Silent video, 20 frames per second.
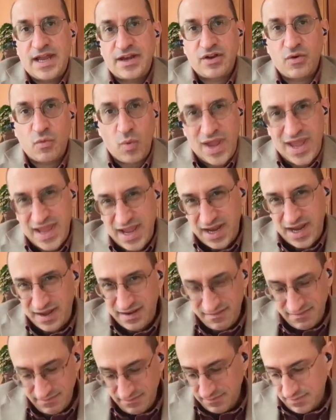had to
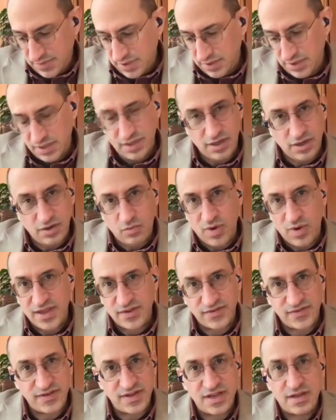wade,
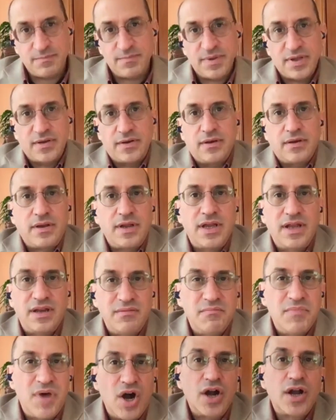waist deep in
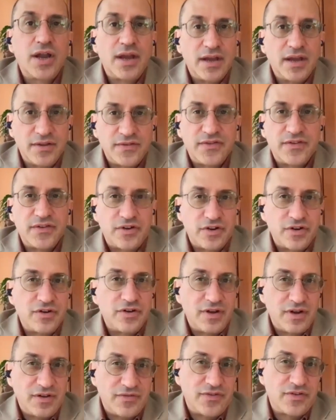muck as
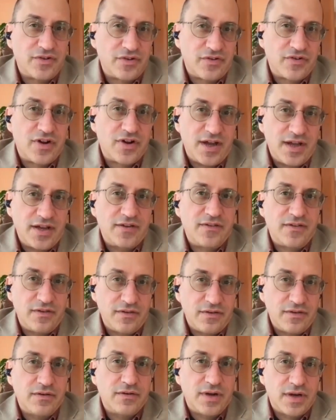they're trying
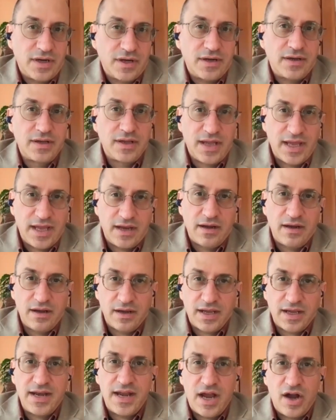to get
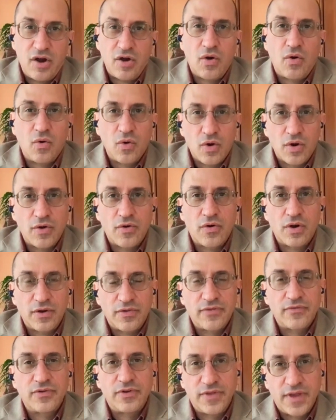a canal
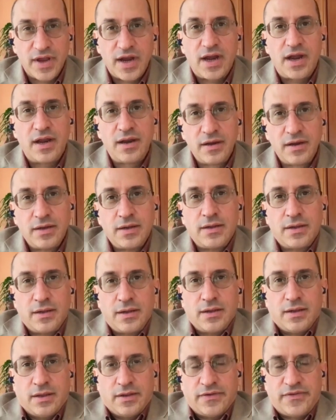corridor through there.
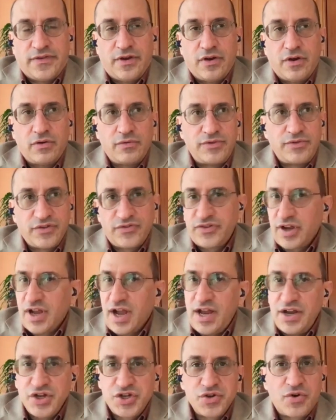So just a
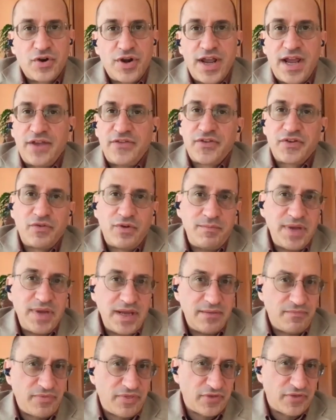kind of short answer would
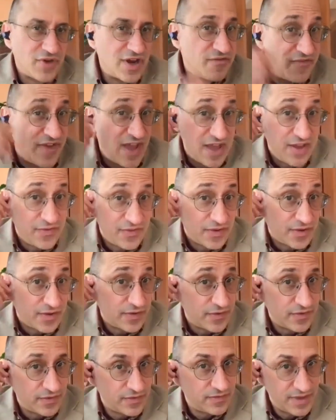be three
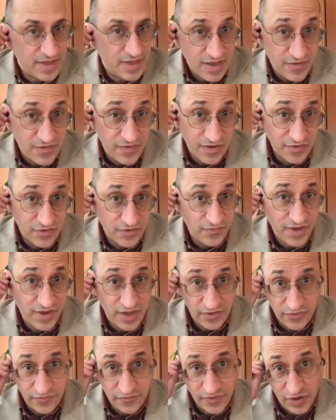phases. The easiest
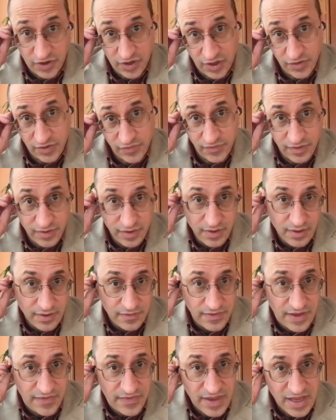phase first,
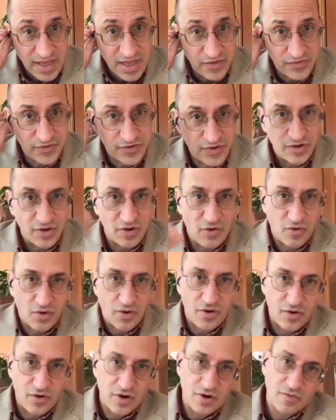then the eastern
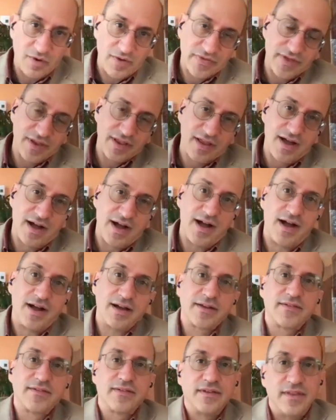corridor with the
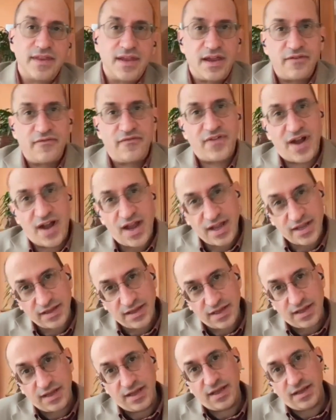locks, and then
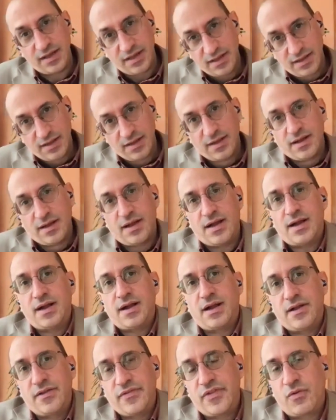finally
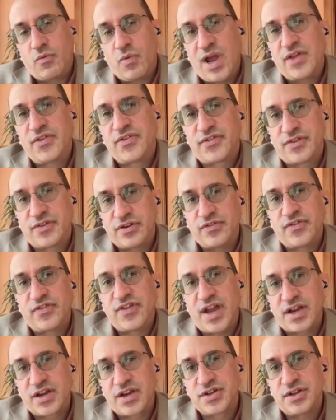the western
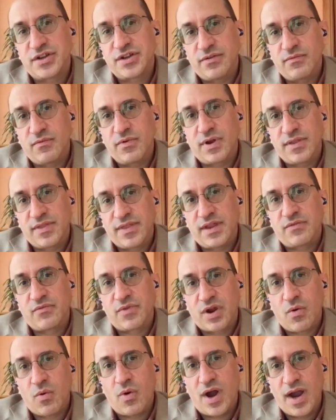section
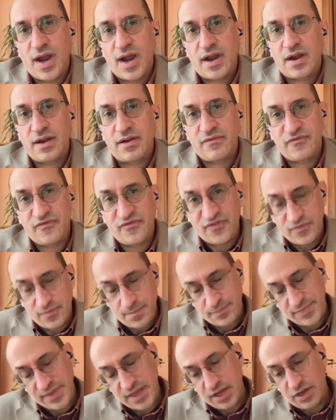that required,
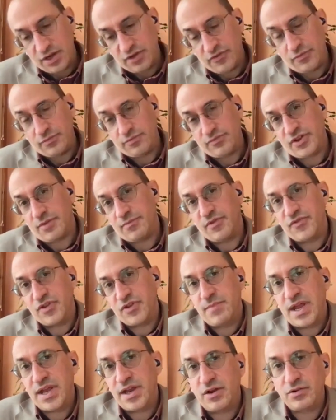some of
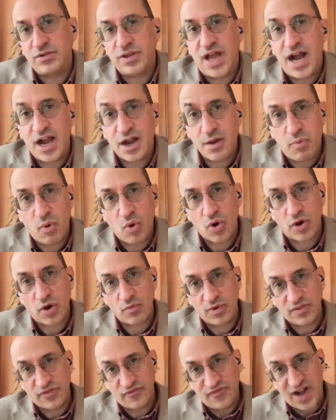you may know
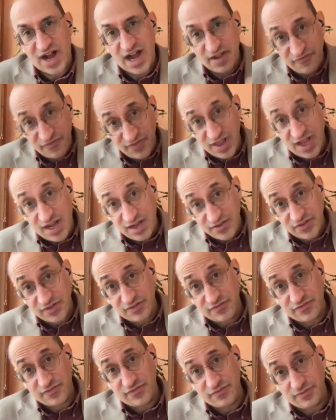Lockport with a
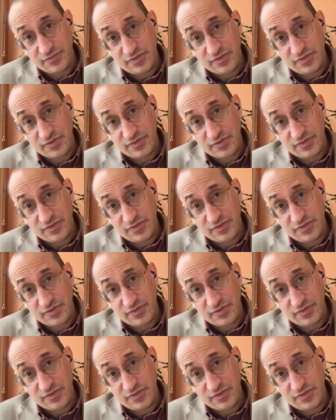flight